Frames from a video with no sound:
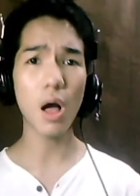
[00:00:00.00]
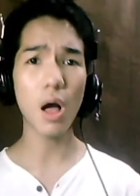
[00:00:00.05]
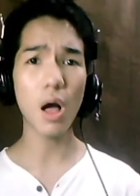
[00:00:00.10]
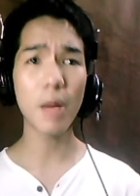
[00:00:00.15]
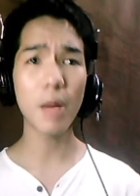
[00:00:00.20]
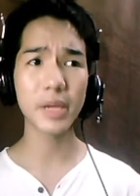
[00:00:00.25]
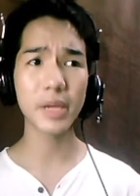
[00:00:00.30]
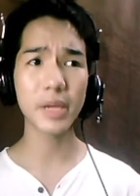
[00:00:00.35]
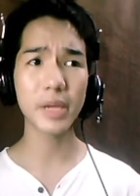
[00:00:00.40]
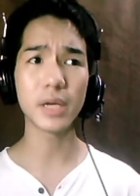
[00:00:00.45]

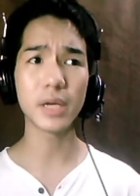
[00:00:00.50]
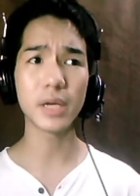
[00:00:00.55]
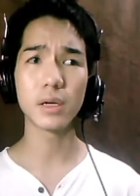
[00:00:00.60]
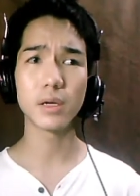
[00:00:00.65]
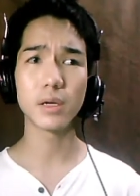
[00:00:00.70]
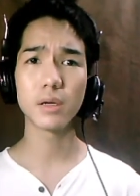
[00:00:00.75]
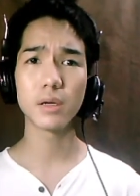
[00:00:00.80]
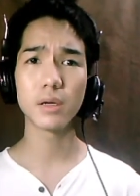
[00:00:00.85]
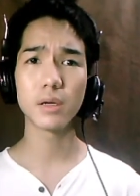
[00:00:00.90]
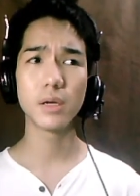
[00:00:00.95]
company.
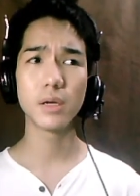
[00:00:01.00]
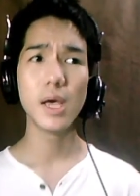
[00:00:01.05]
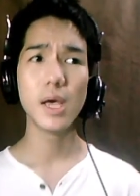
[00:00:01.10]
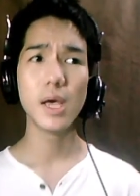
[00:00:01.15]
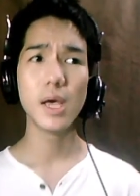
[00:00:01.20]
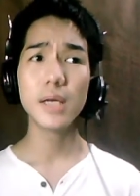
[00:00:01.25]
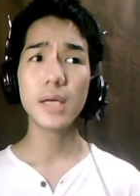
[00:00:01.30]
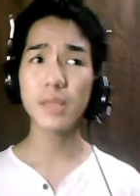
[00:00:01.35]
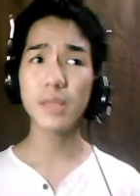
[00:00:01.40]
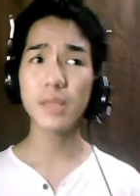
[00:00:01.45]

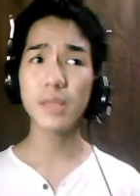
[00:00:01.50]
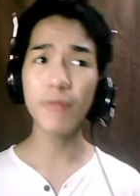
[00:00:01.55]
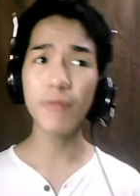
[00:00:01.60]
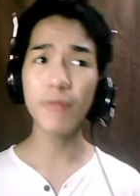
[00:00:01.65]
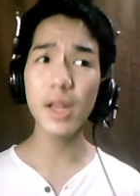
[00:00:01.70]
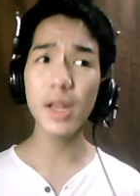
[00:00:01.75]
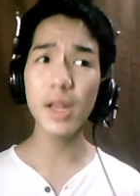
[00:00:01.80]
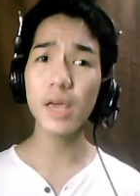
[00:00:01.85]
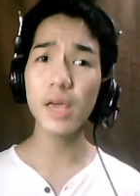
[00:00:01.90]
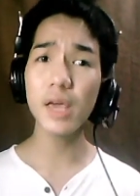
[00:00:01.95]

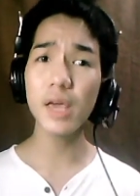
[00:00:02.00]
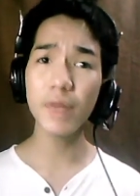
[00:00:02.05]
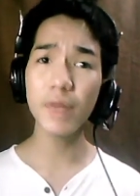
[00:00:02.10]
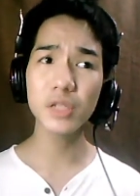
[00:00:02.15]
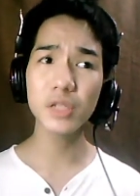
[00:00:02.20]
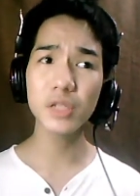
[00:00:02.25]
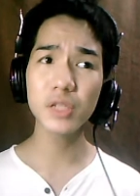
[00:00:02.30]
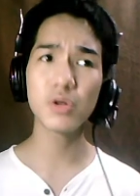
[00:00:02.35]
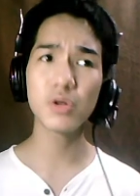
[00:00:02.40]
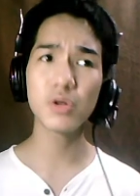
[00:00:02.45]
Stephen
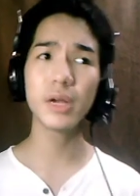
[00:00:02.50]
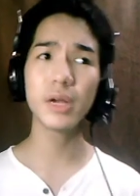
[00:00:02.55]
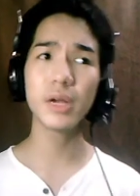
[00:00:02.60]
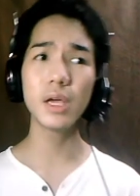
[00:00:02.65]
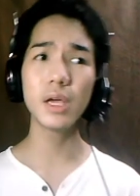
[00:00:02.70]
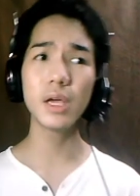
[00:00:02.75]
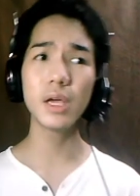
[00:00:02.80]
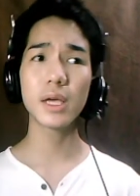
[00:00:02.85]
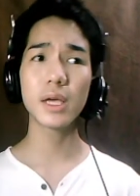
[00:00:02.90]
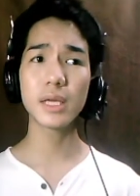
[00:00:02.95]

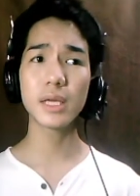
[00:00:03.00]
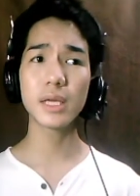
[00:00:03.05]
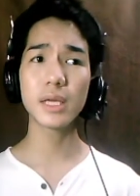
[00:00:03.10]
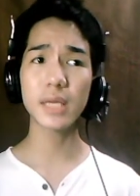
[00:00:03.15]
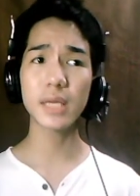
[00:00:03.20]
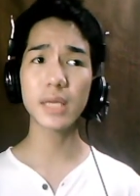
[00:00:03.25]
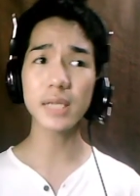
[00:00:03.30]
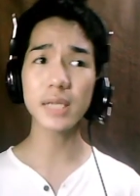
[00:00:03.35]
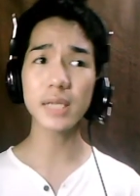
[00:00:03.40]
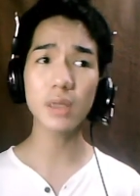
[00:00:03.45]
eventually
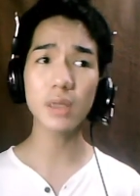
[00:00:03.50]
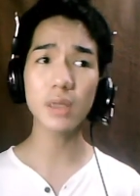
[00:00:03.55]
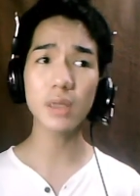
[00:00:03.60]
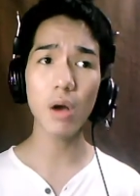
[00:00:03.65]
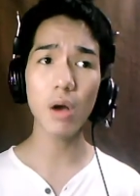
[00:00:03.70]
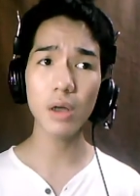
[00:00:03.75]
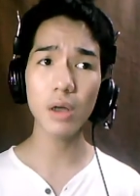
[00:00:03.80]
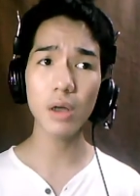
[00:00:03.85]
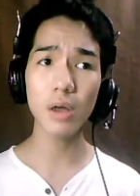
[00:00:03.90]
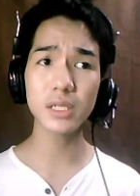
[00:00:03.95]
gets
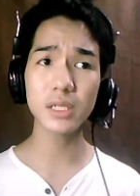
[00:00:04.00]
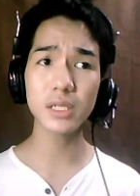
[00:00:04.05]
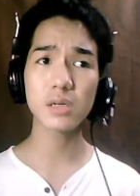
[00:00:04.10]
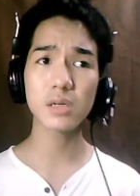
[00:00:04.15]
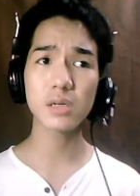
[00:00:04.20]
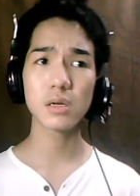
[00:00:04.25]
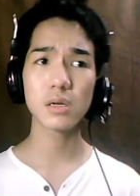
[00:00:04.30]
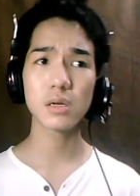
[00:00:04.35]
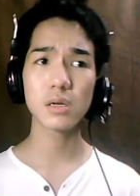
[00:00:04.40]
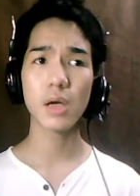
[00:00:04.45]
caught
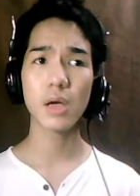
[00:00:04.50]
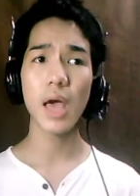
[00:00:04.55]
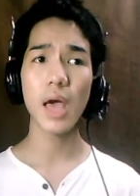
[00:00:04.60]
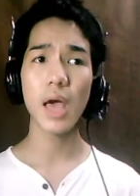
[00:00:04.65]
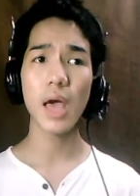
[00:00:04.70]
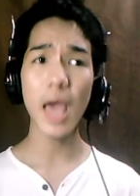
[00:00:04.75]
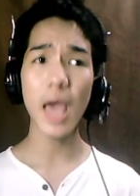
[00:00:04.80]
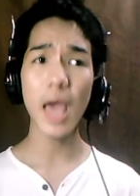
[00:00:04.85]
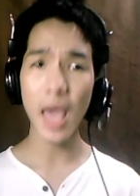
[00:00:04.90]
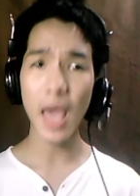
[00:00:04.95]

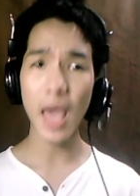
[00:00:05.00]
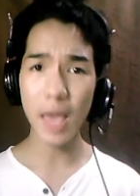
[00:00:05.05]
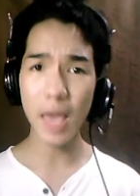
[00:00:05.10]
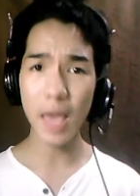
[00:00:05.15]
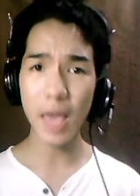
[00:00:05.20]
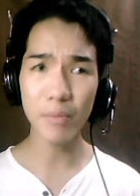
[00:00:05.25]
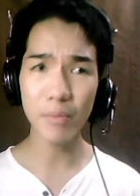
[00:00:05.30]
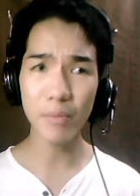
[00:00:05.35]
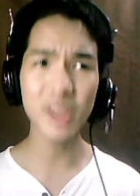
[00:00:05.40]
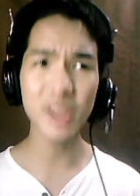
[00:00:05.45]

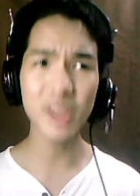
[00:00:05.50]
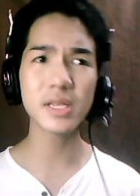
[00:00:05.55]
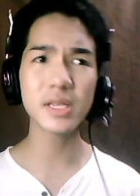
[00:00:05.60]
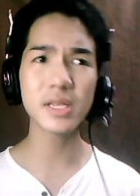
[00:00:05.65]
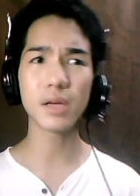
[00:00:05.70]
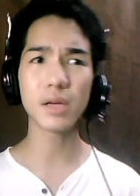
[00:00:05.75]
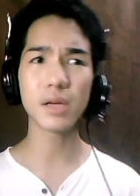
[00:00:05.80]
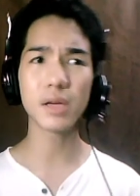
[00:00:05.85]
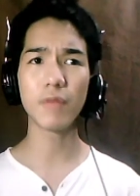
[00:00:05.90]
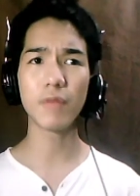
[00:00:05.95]

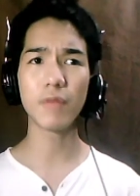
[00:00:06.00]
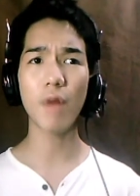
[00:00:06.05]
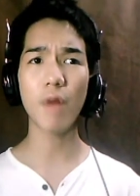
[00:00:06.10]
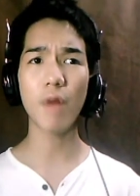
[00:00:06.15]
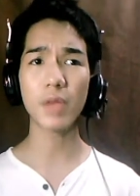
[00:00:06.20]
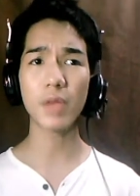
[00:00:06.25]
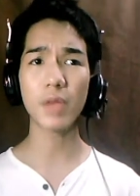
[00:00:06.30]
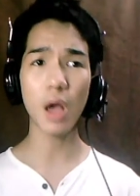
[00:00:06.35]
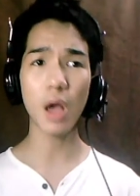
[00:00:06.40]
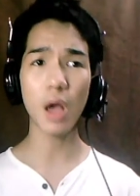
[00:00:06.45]
embracing
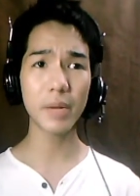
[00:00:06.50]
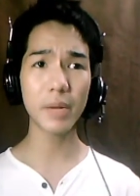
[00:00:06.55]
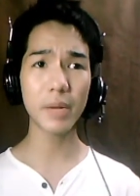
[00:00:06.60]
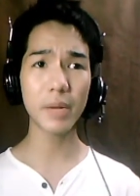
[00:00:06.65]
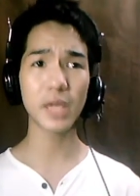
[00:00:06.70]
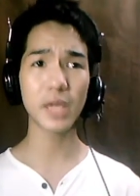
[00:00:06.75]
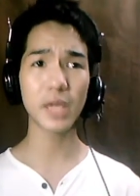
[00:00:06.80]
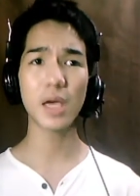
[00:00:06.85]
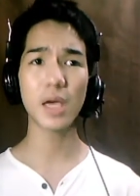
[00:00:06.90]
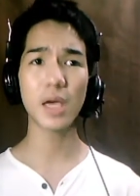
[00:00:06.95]
from the
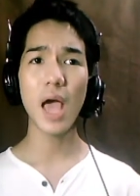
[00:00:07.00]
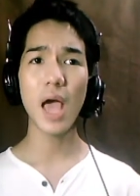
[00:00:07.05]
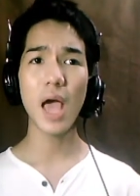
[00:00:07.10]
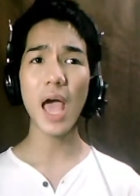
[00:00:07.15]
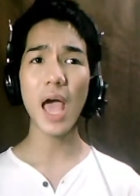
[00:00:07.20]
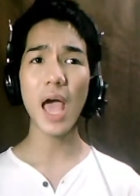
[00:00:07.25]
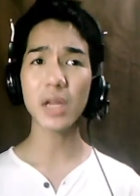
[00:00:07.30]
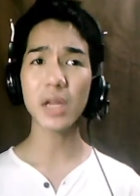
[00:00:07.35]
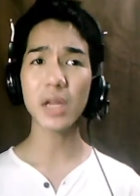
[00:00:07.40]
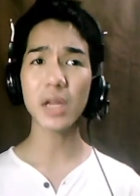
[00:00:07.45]
company
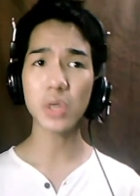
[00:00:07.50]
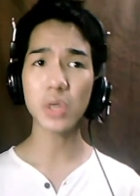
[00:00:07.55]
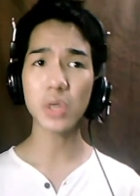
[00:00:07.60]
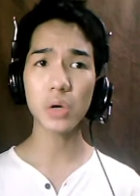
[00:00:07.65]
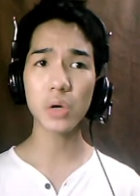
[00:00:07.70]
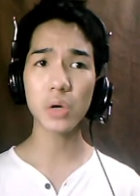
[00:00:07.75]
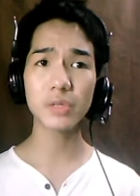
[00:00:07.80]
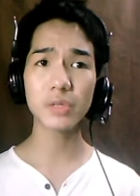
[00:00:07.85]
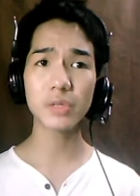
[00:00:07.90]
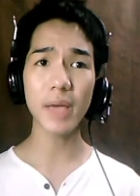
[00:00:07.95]
and
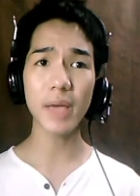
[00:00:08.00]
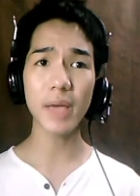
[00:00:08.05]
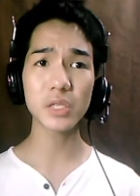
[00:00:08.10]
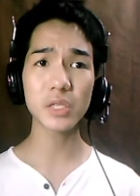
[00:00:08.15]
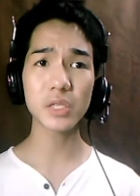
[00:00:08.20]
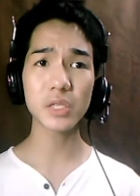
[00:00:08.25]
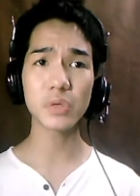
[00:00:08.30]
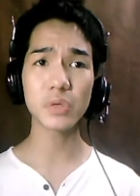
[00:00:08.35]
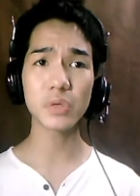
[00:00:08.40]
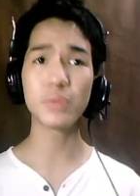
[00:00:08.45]
goes back
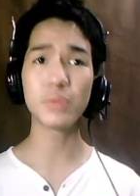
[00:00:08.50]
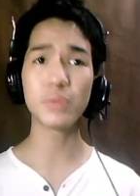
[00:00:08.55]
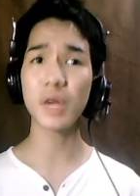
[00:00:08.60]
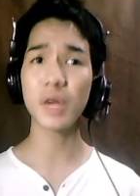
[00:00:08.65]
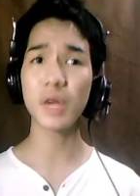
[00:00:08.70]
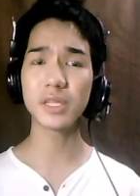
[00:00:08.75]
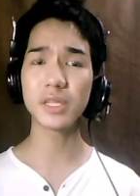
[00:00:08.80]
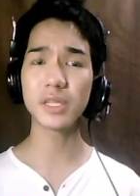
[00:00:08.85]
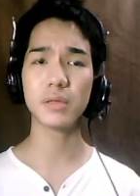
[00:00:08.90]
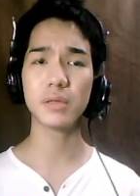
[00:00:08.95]
to
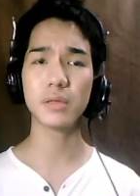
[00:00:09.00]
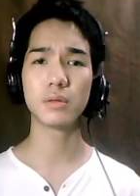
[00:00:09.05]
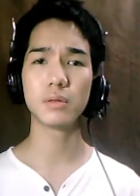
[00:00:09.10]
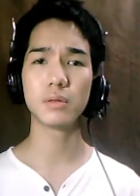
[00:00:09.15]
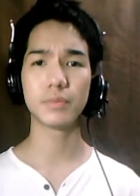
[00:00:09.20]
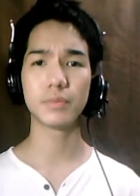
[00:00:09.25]
prison.